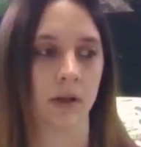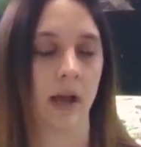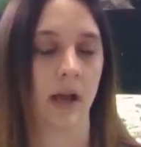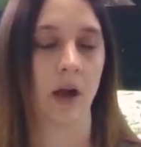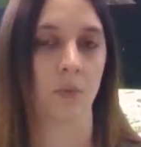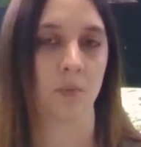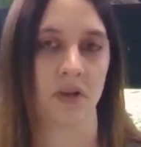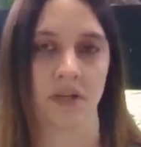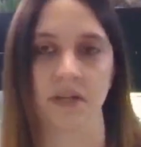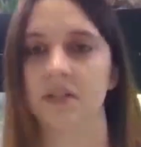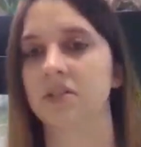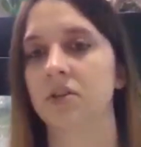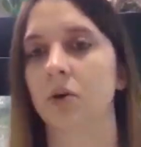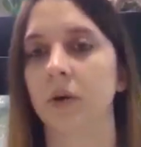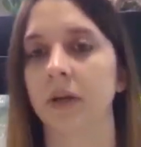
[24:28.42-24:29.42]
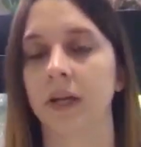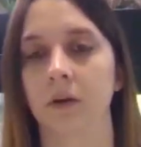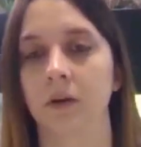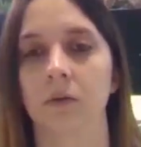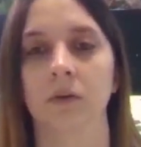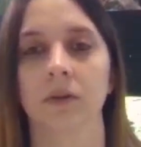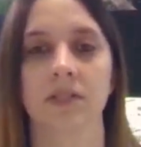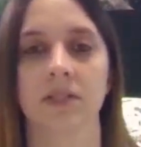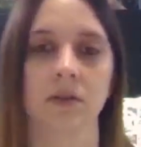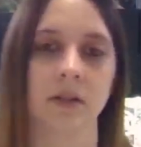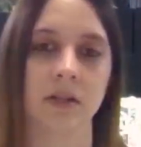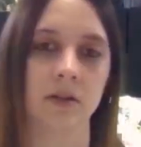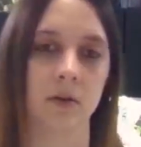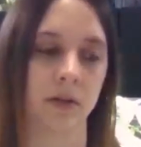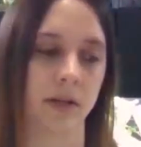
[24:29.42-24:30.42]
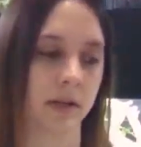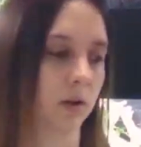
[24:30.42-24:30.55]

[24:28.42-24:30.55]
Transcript: how many is going out. So they know, like,